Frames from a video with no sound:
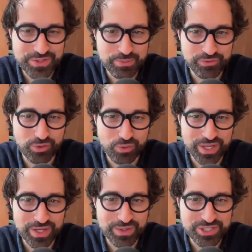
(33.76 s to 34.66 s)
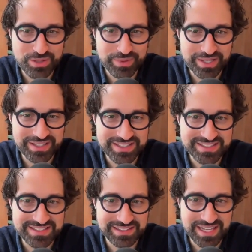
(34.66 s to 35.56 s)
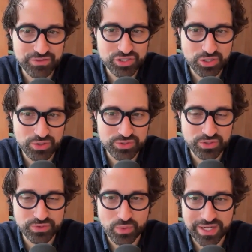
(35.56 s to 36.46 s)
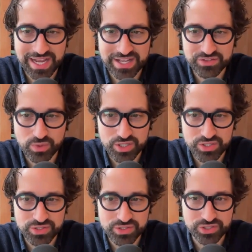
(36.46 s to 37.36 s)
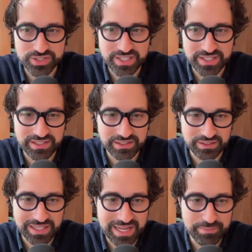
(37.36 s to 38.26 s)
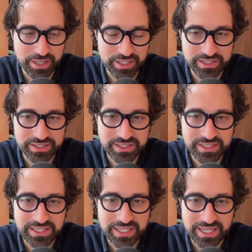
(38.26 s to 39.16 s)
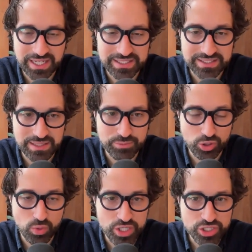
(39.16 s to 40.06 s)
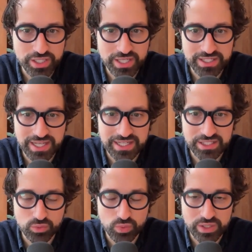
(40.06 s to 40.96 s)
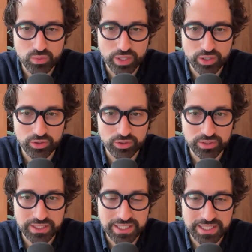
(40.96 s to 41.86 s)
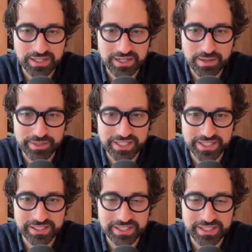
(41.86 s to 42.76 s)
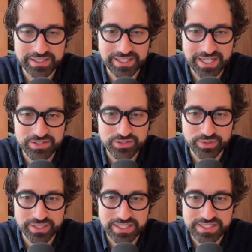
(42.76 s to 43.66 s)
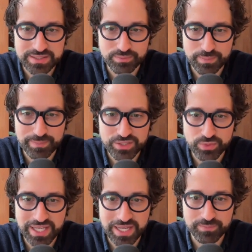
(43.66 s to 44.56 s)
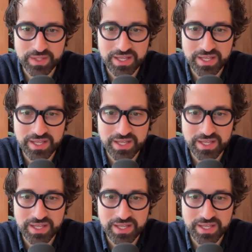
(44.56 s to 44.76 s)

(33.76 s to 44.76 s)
So before we jump in, this is a live show. So if you want to ask questions, you just hit the little hand button and type your question in, and we will accommodate it and answer it as best we can.